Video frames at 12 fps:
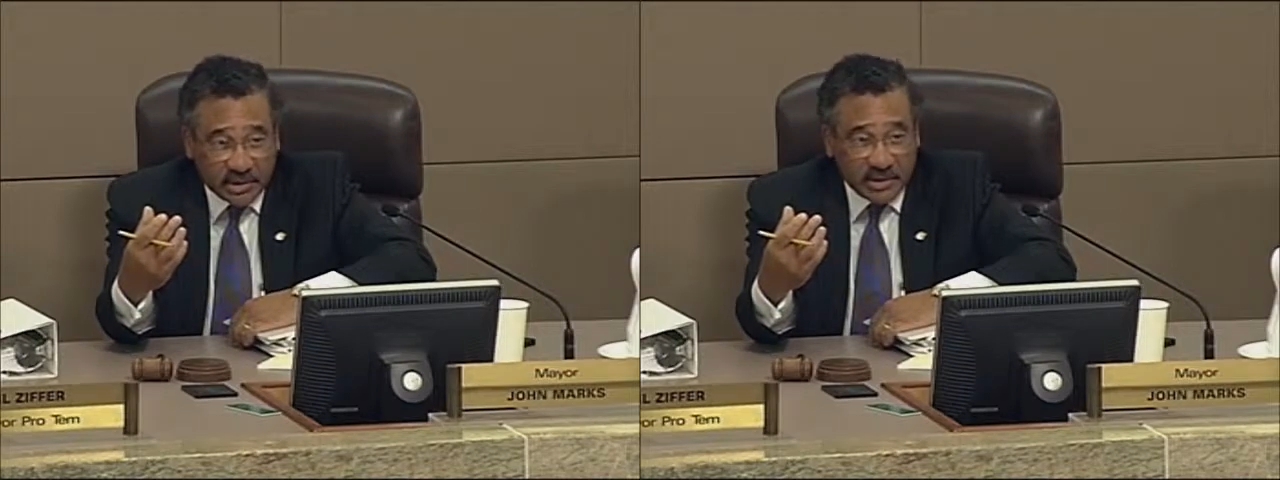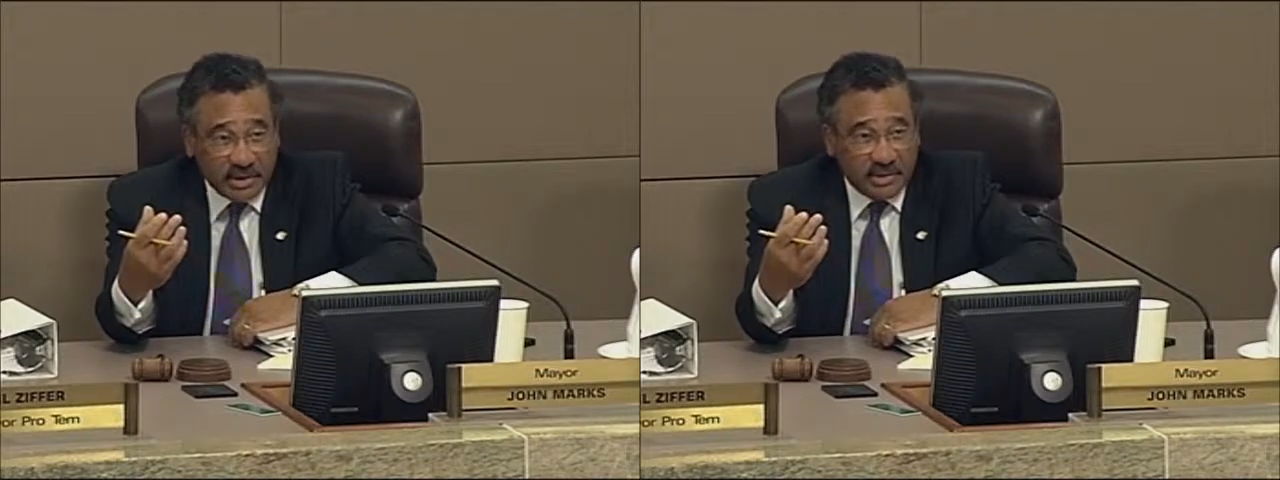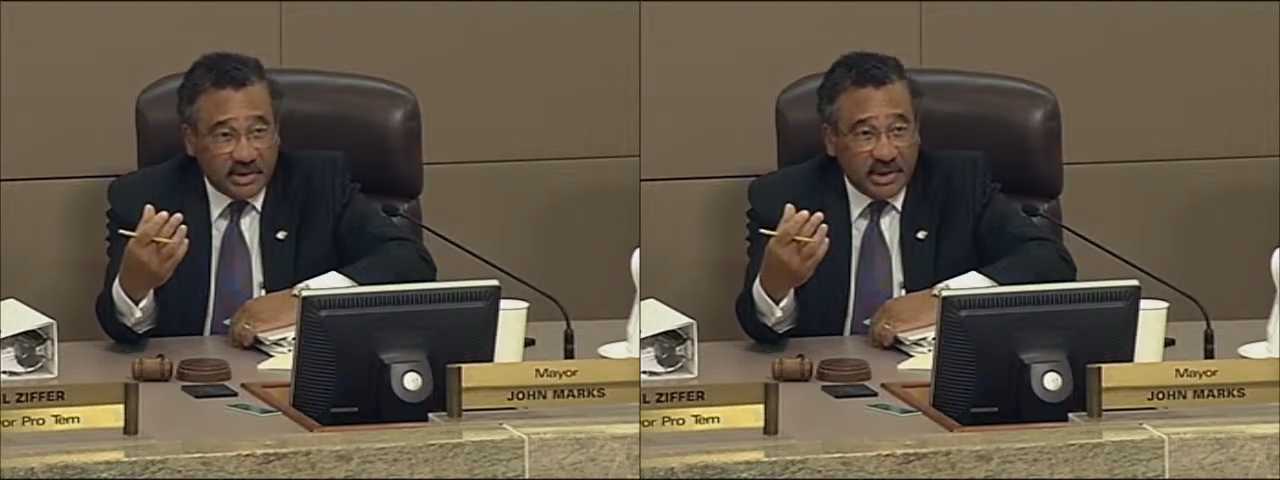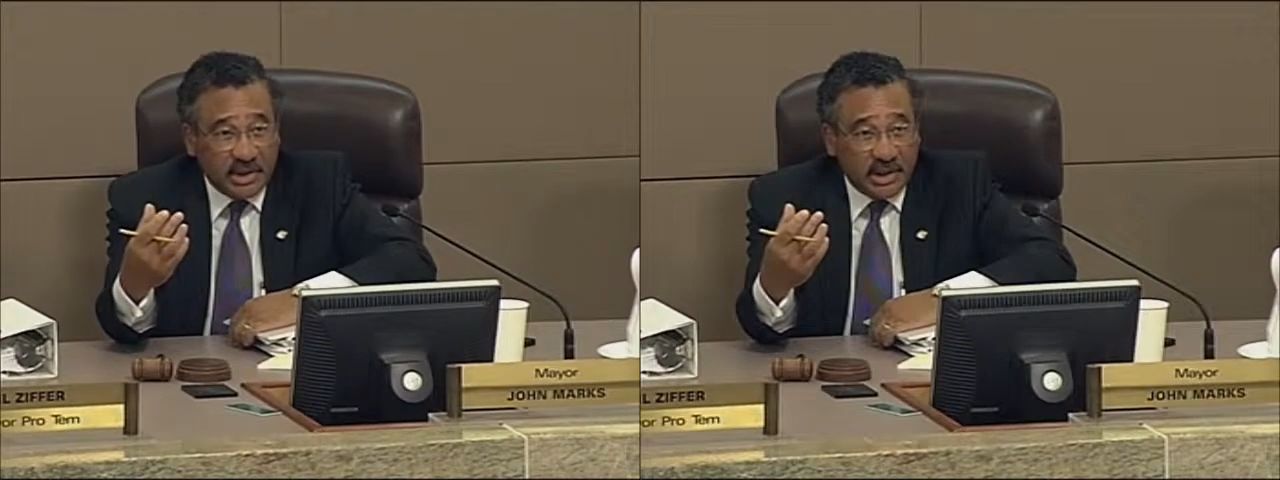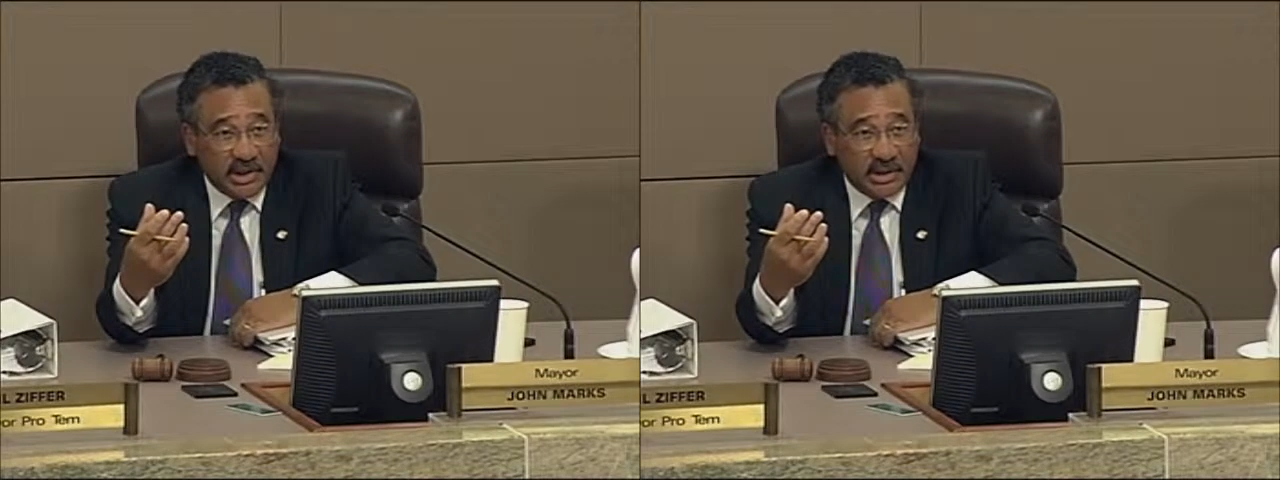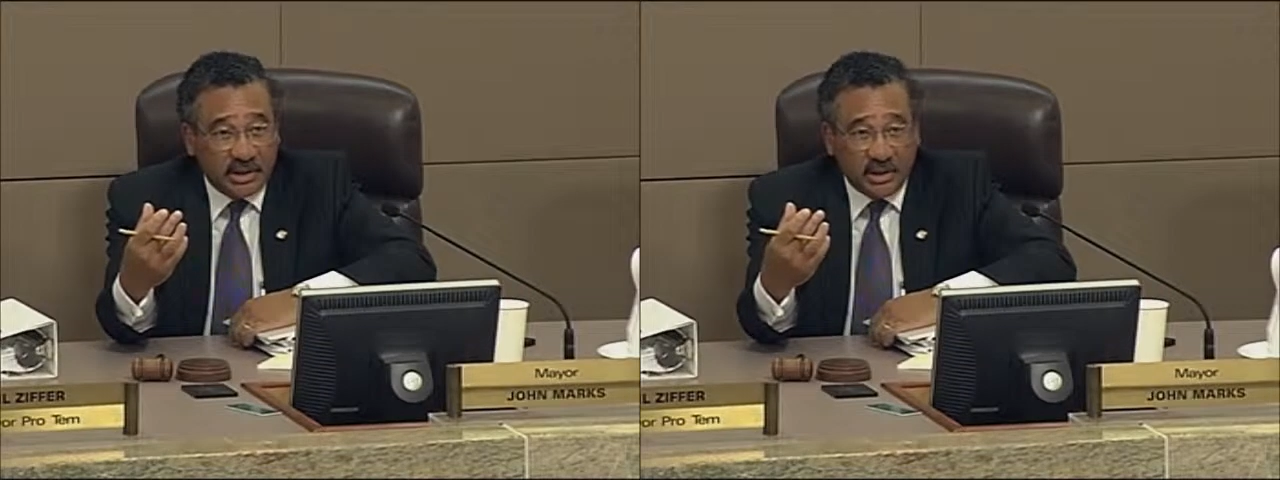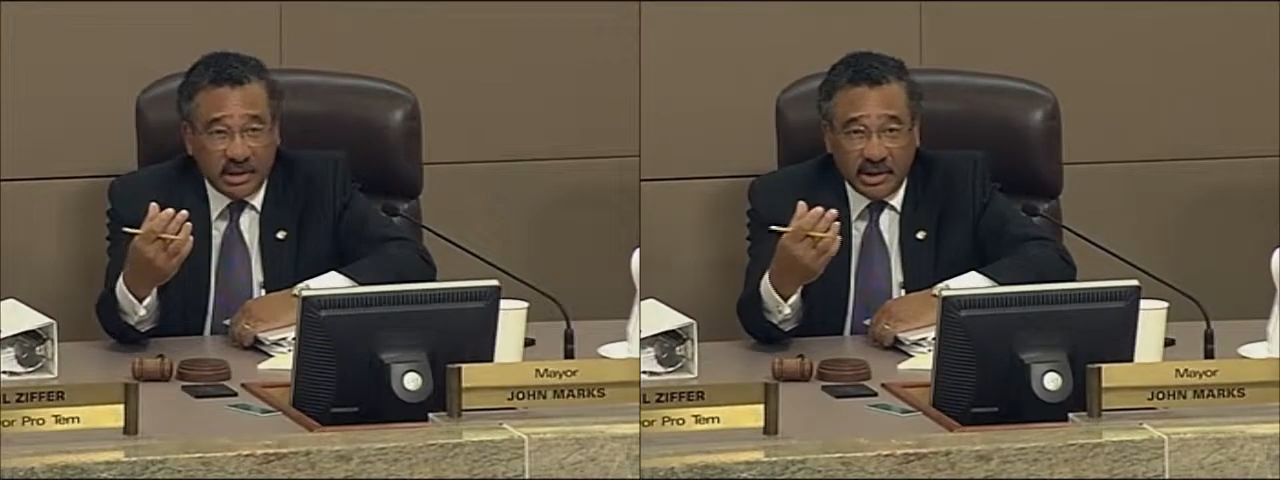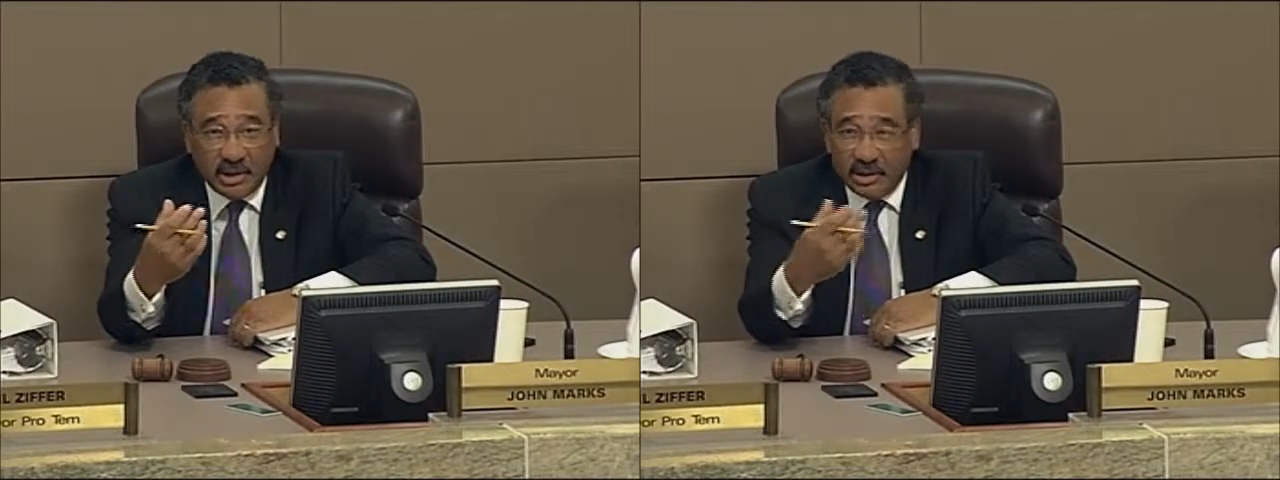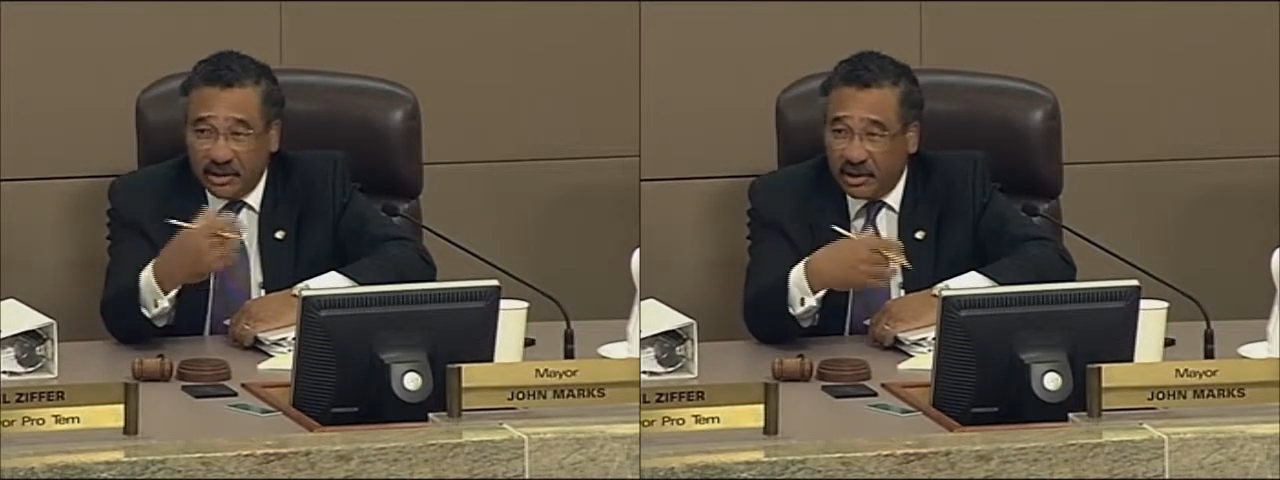Association
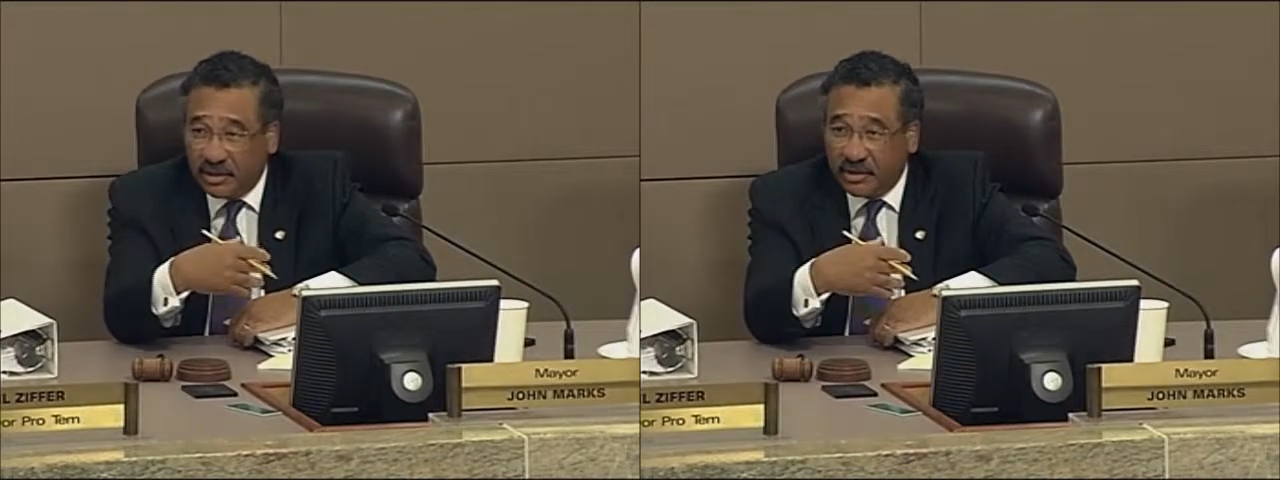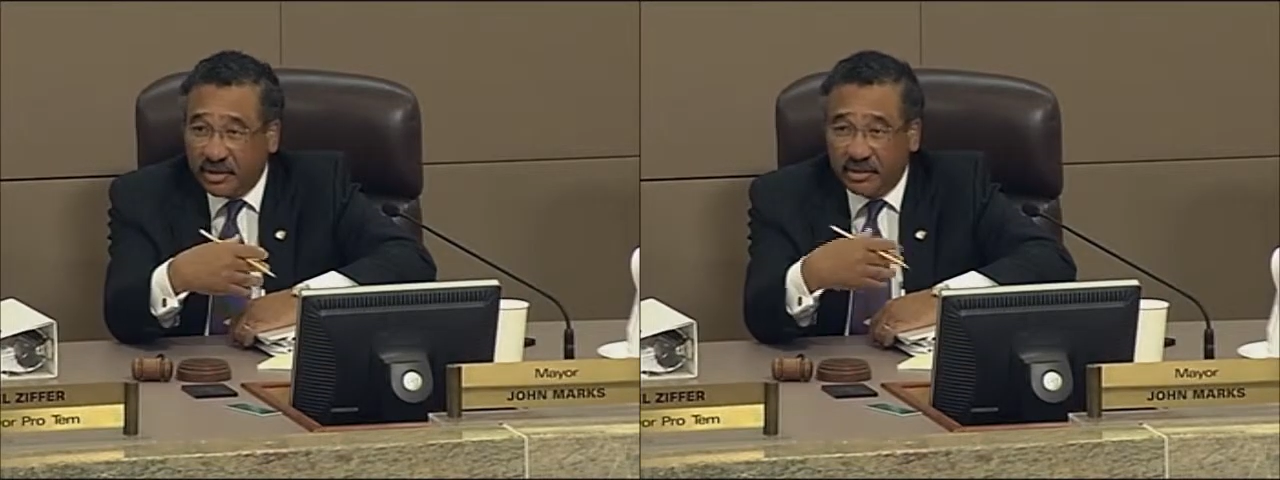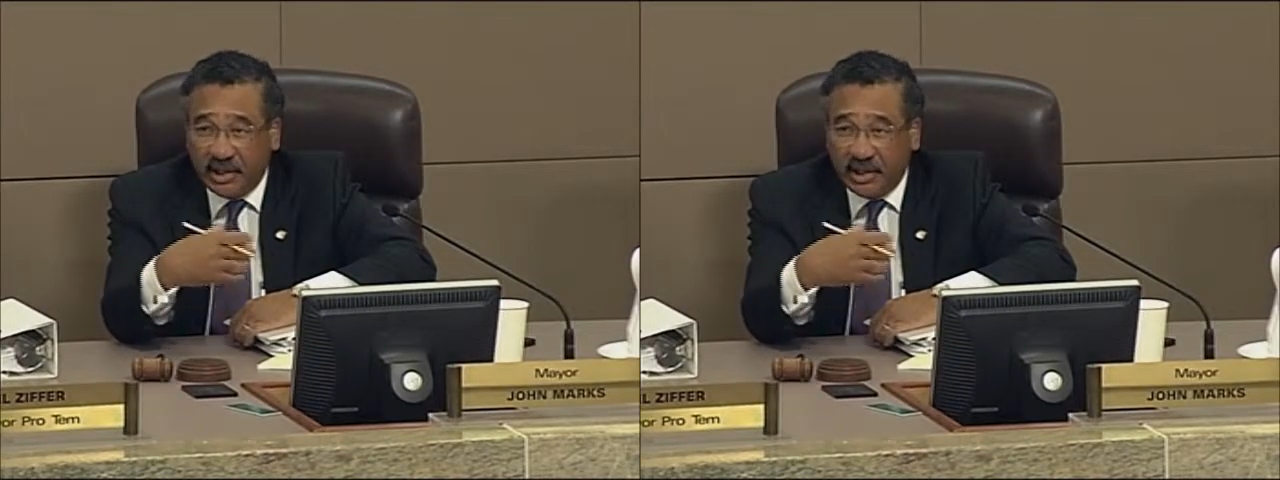and tell them,